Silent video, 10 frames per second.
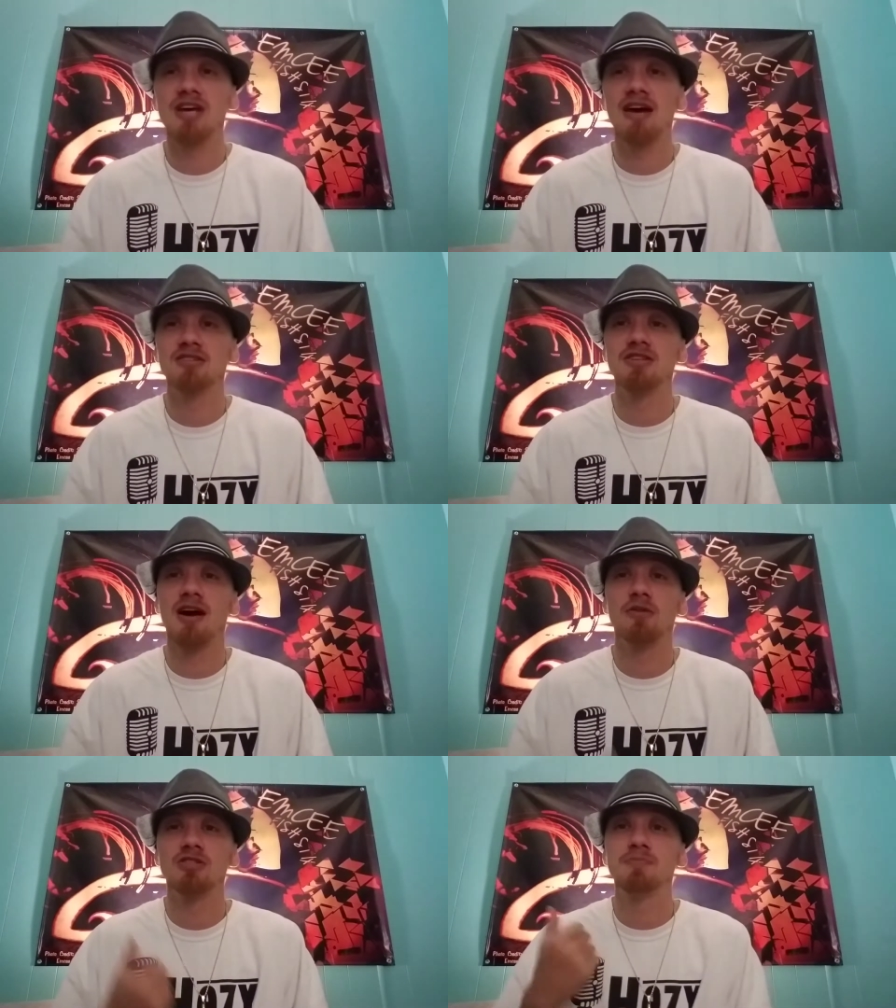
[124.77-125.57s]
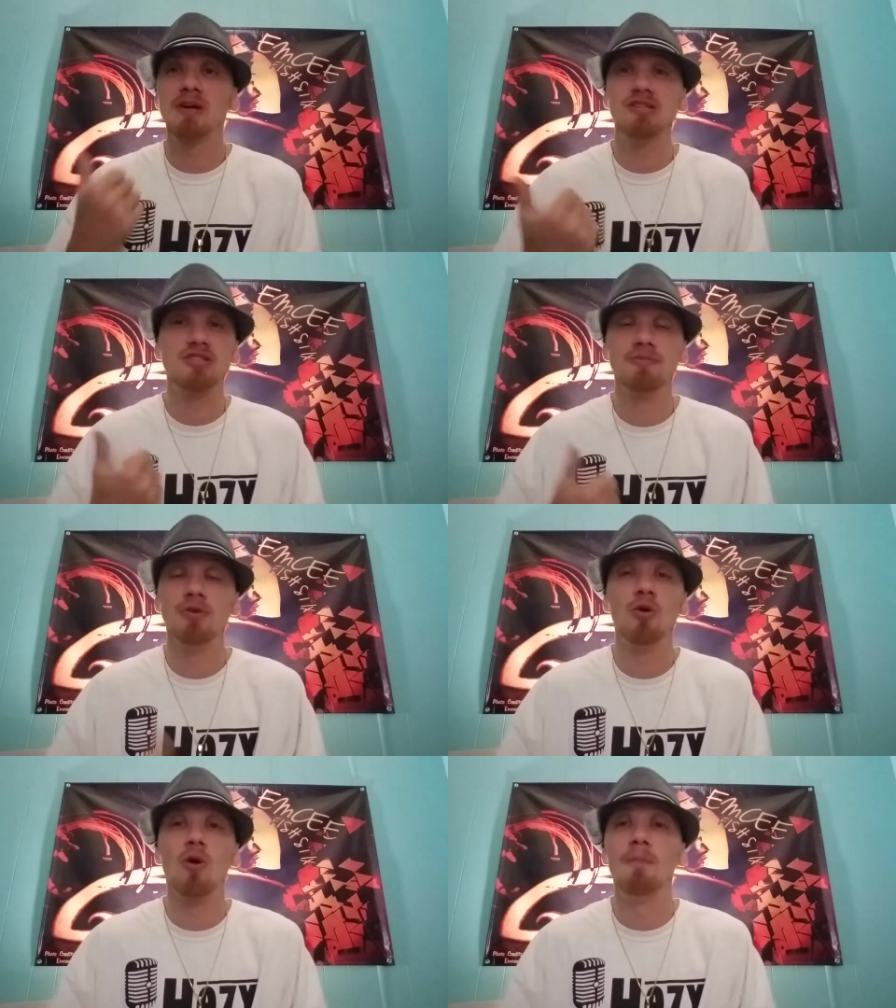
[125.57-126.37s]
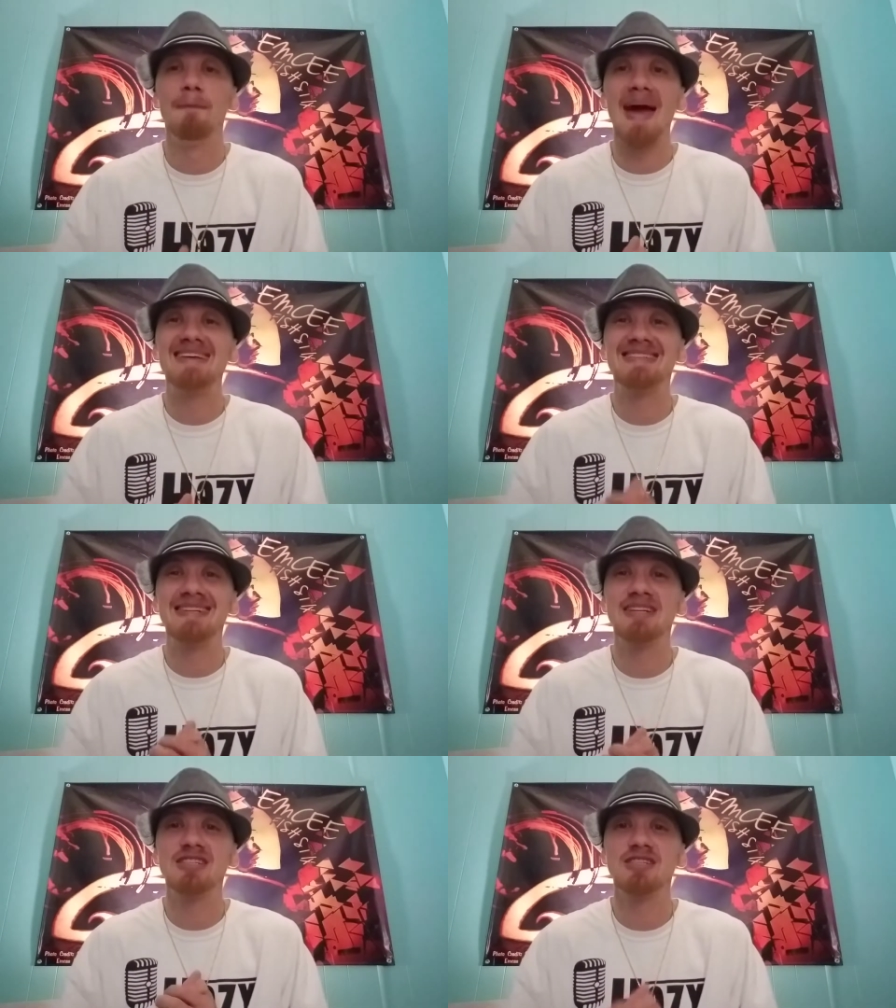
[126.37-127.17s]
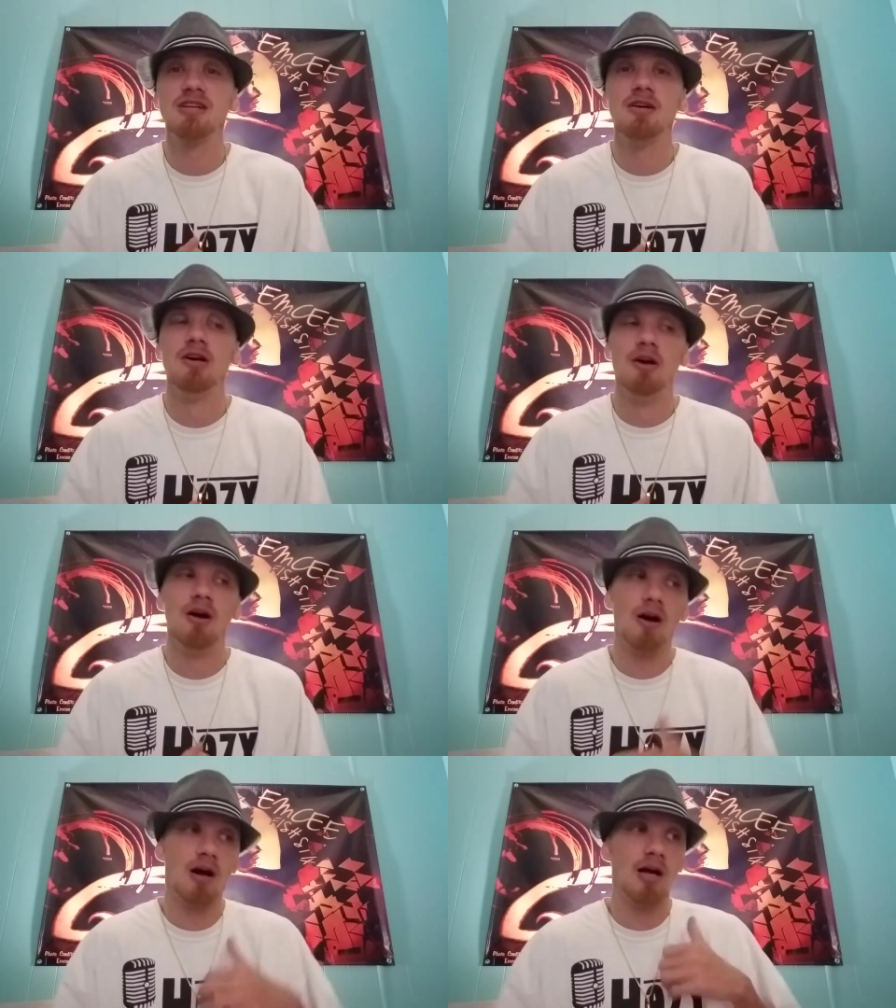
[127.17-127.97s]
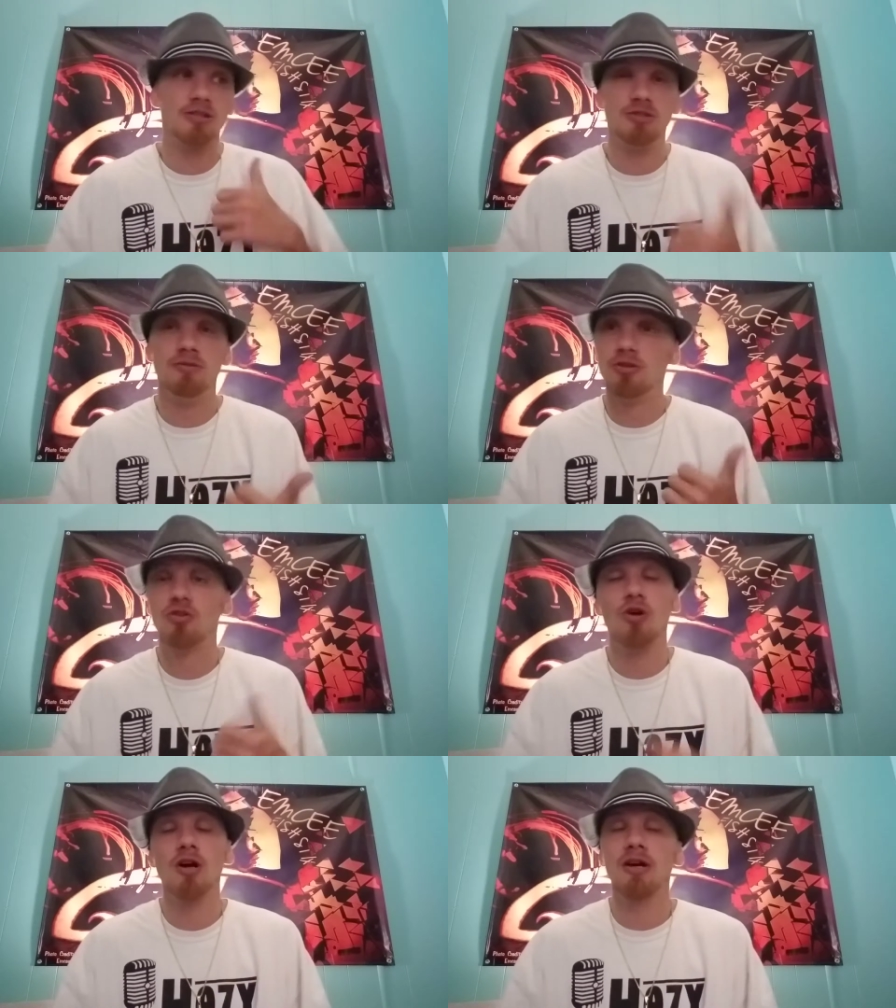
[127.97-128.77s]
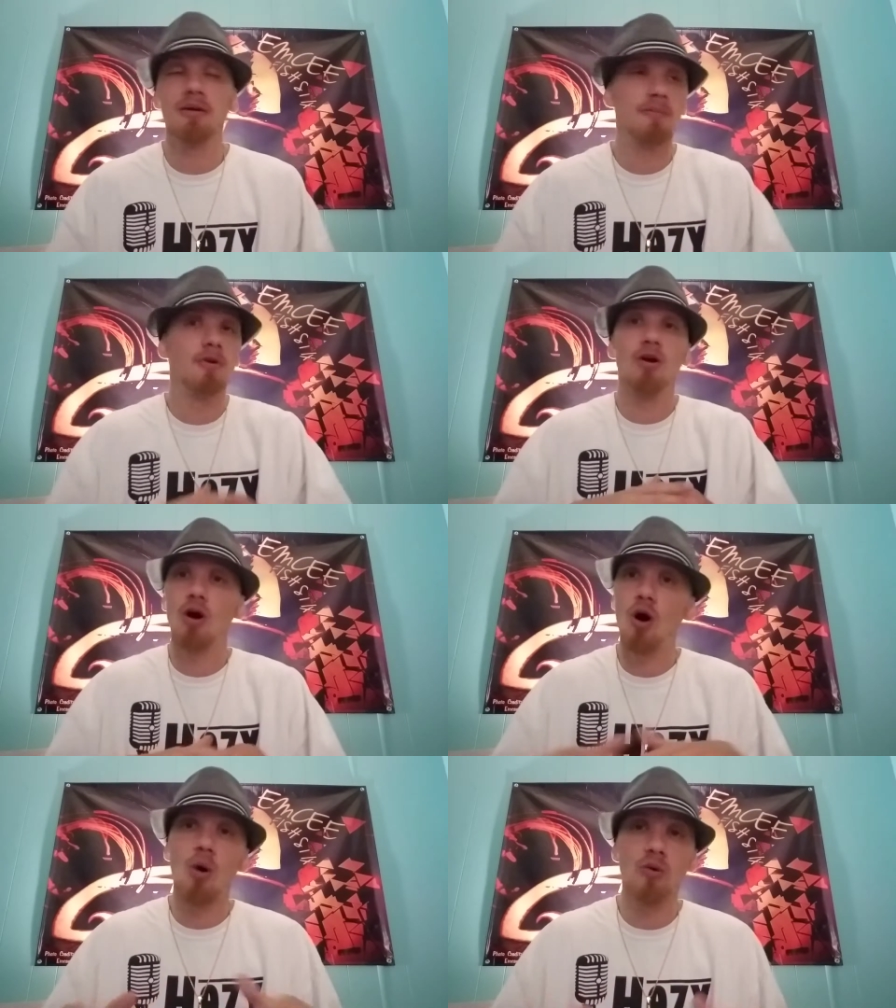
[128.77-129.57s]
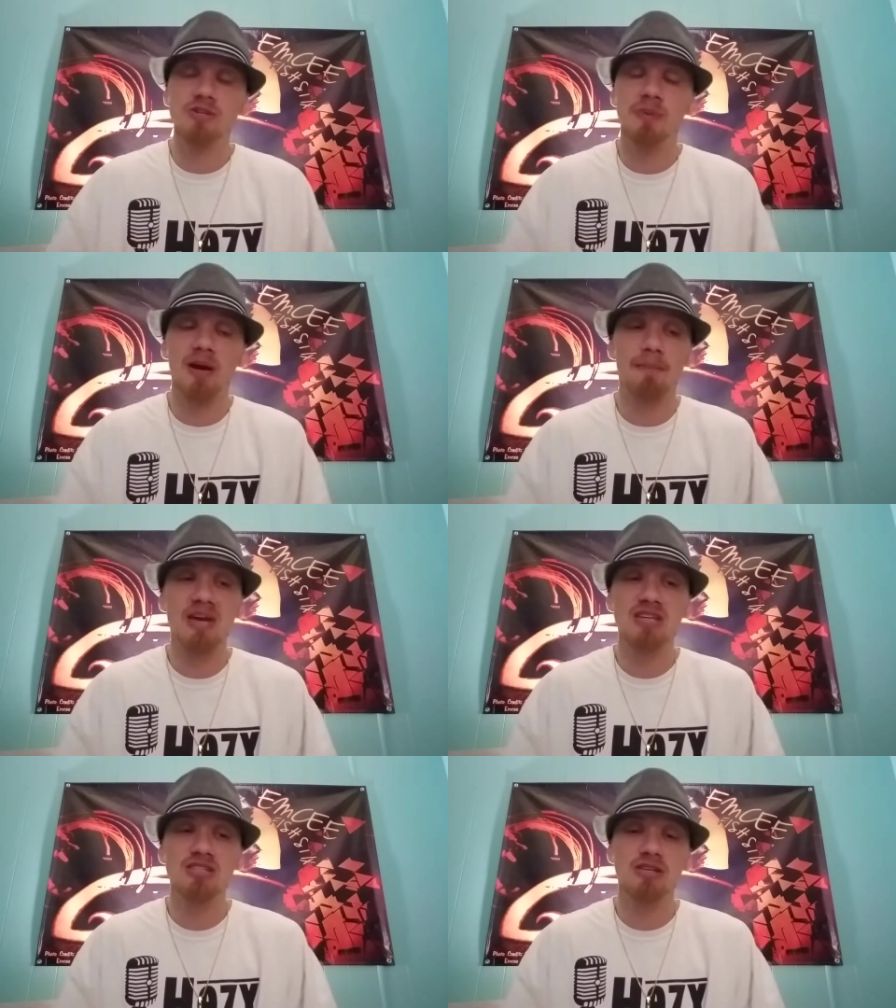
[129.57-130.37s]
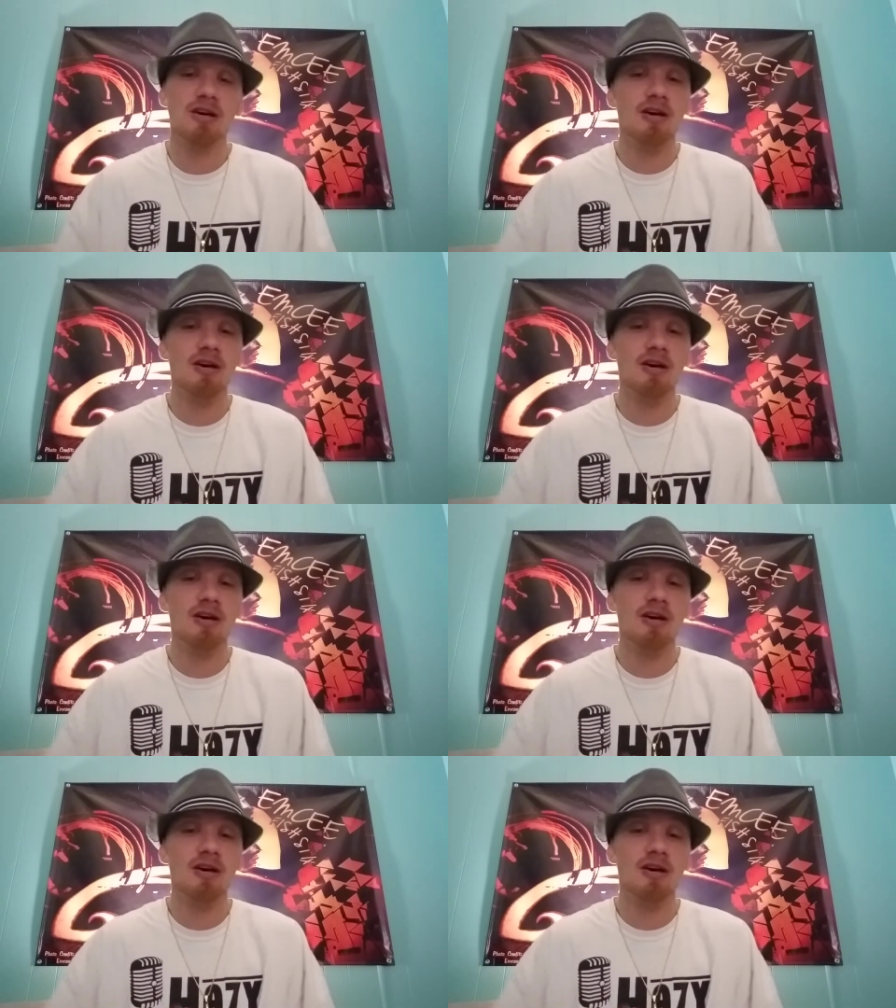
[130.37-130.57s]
hands down spitting some new amazingness. Uh, Crook, always been a beast.